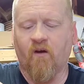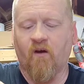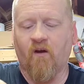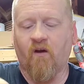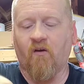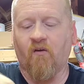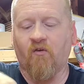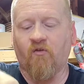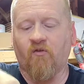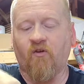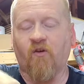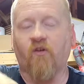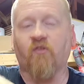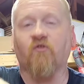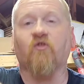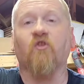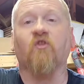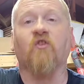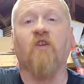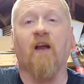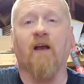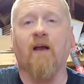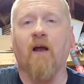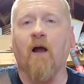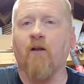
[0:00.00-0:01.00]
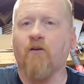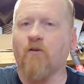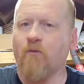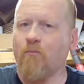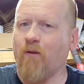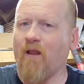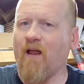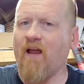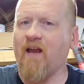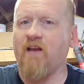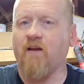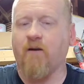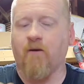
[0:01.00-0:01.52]
Is just to take out your
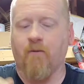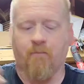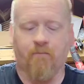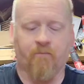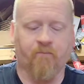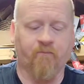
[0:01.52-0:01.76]
blade.